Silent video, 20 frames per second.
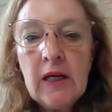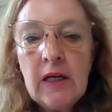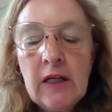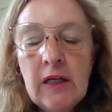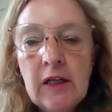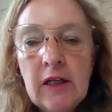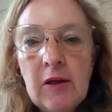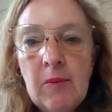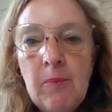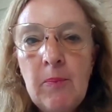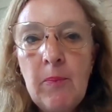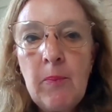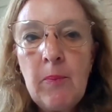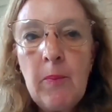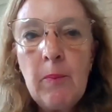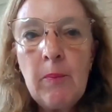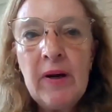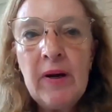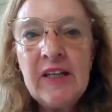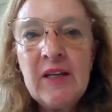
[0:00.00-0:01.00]

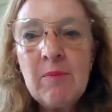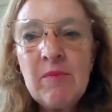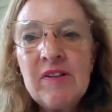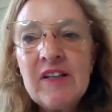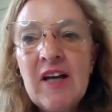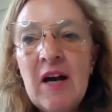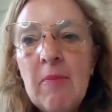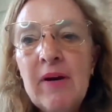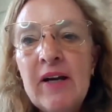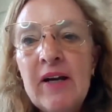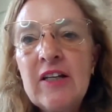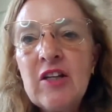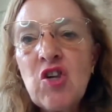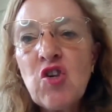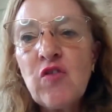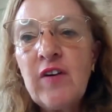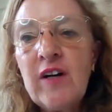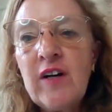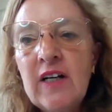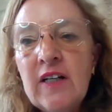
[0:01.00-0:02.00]
My name is Gabriele
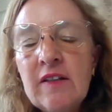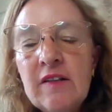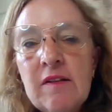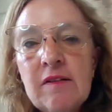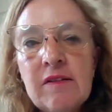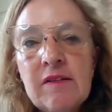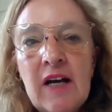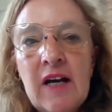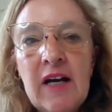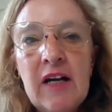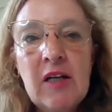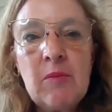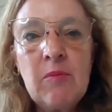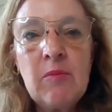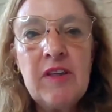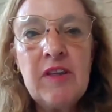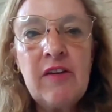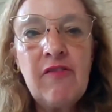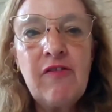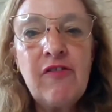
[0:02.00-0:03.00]
Schwarz.
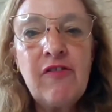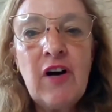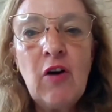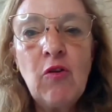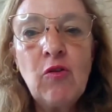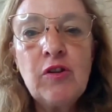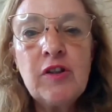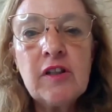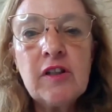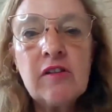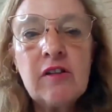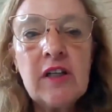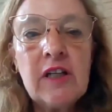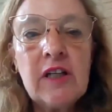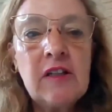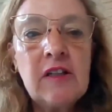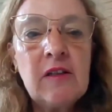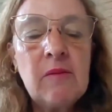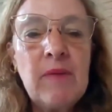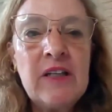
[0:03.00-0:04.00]
I'm the founder
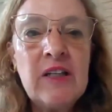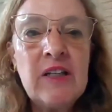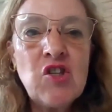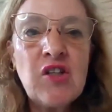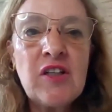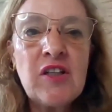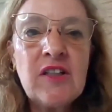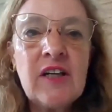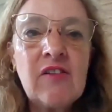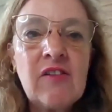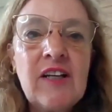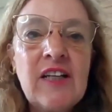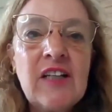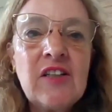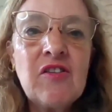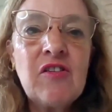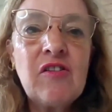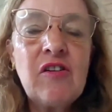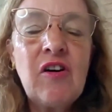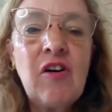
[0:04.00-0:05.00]
and managing
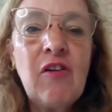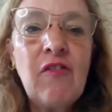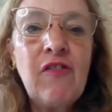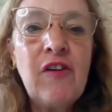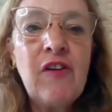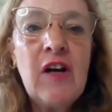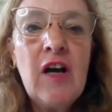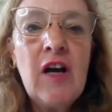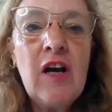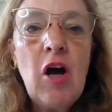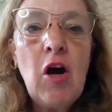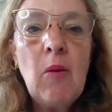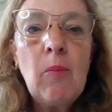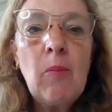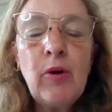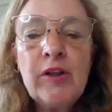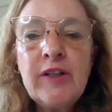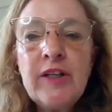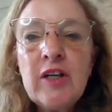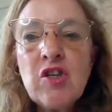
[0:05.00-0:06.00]
director of
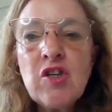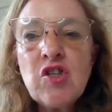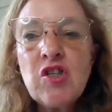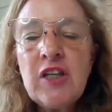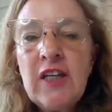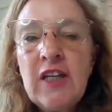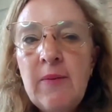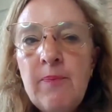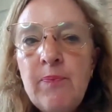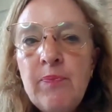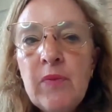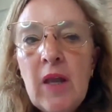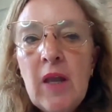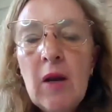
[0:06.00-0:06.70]
Bonergie.